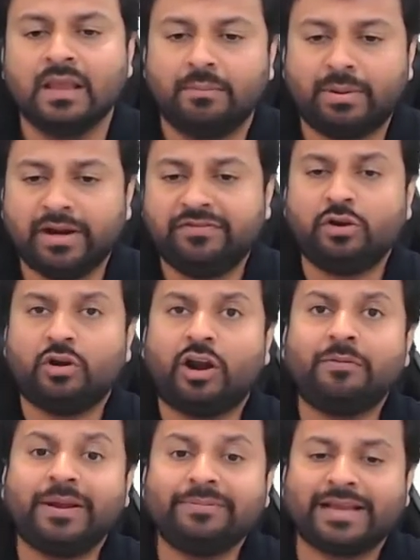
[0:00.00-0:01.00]
But if you do
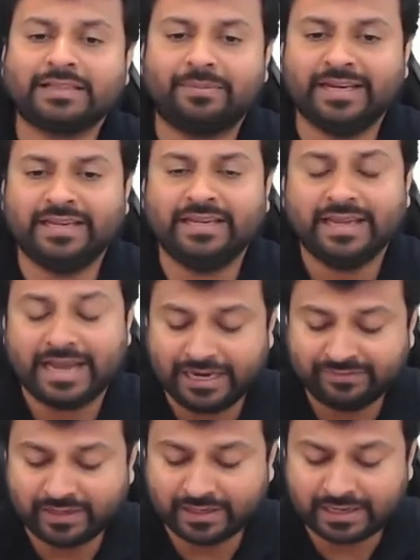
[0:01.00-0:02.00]
not bring back the money and
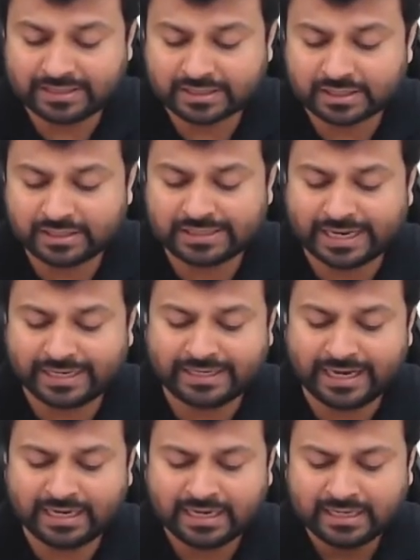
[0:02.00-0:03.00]
if the transaction is in
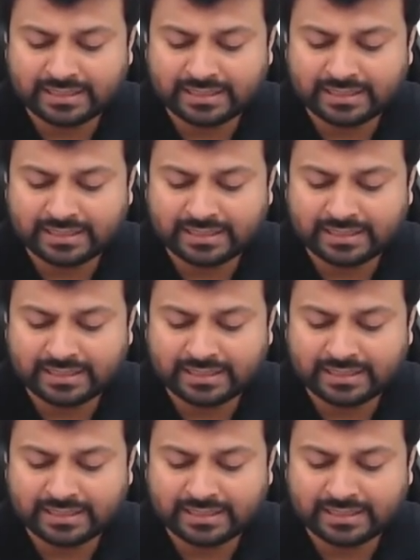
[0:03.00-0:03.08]
INR,